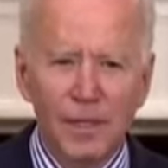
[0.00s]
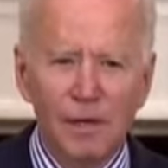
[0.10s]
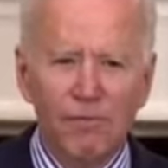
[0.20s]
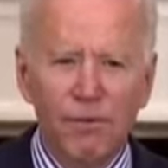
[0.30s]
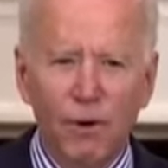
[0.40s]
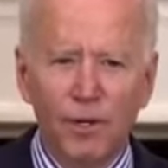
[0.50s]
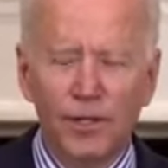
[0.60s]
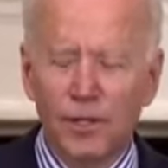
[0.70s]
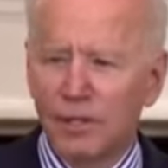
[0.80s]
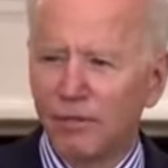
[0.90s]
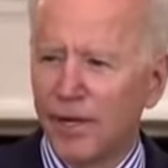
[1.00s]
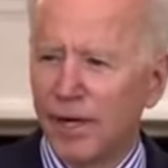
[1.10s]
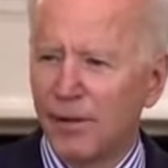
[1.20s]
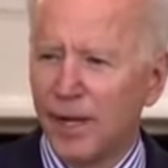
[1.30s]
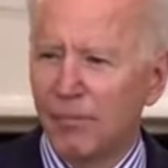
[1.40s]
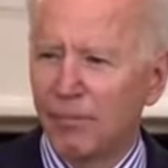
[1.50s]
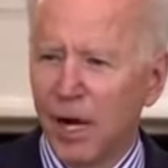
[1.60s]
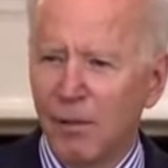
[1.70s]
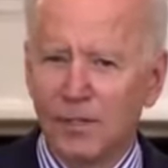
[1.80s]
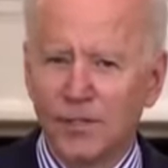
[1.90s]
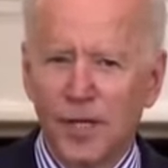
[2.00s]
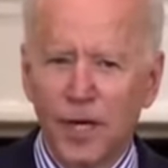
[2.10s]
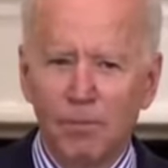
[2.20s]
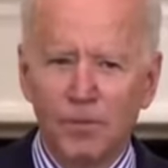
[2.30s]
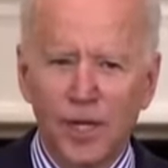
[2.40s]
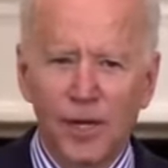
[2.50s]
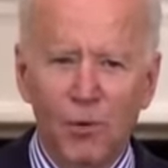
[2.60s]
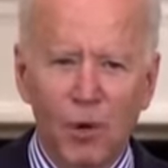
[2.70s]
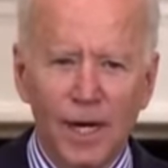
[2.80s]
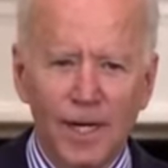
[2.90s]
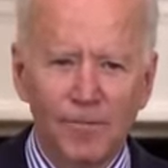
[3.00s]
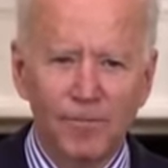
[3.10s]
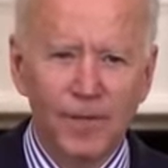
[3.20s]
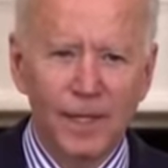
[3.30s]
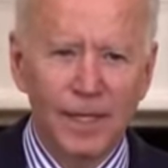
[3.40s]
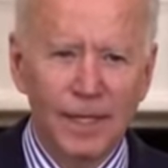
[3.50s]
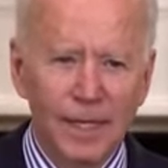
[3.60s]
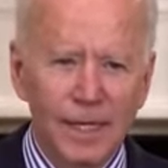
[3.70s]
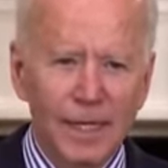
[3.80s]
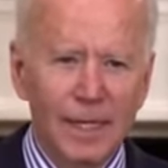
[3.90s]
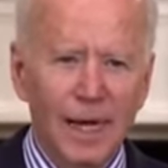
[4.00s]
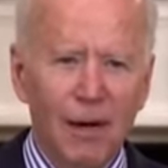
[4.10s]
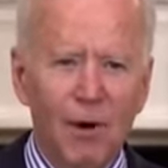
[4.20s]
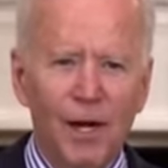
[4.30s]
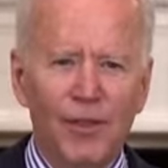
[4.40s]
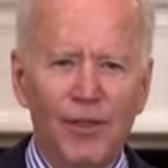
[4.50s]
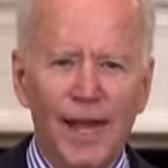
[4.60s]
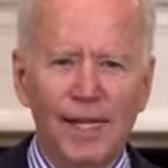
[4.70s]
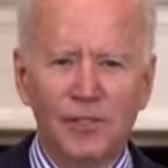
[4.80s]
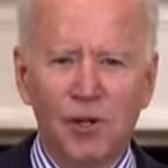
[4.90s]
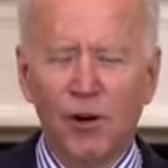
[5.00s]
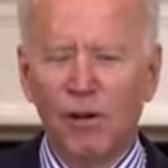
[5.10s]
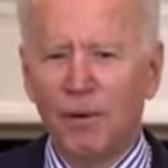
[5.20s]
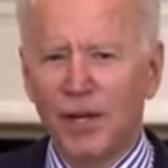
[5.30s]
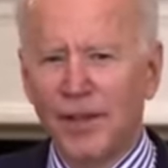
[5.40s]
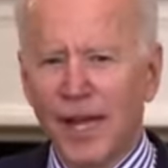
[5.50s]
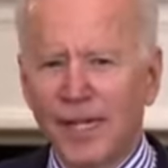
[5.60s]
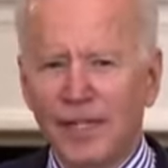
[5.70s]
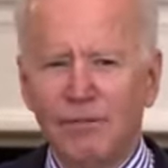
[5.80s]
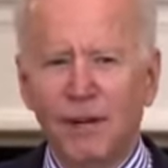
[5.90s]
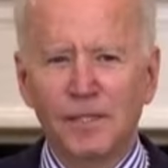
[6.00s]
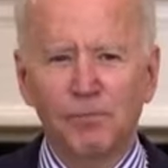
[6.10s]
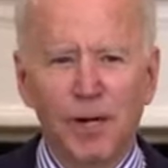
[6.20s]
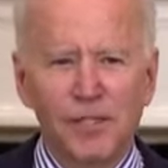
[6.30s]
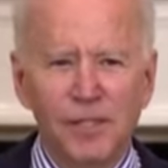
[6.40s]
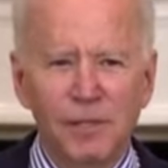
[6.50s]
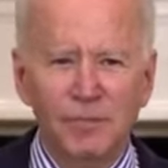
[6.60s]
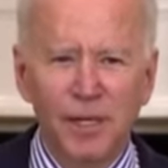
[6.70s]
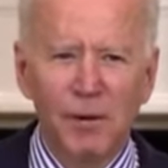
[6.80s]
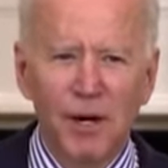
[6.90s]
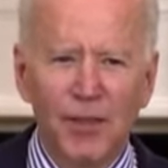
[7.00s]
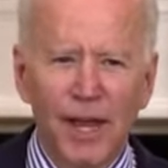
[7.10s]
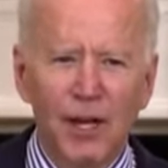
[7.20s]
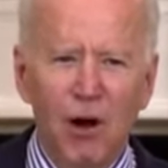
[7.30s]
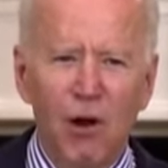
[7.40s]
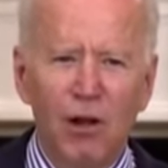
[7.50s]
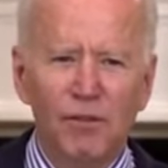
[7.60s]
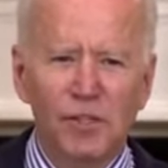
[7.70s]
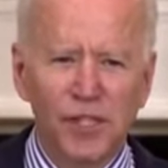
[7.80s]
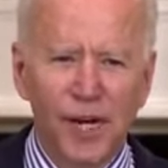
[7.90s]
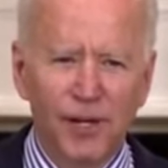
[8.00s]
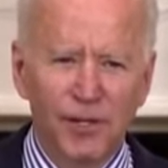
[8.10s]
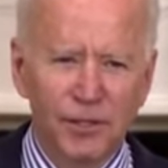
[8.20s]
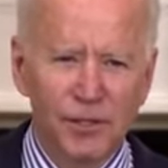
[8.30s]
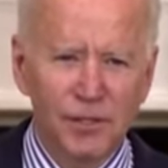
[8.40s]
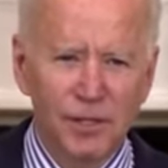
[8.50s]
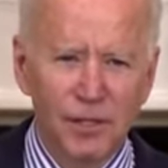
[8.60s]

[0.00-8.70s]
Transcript: forward in delivering on that promise that help was on the way. I want to thank, start off by thanking the Vice President, but I want to thank all of the senators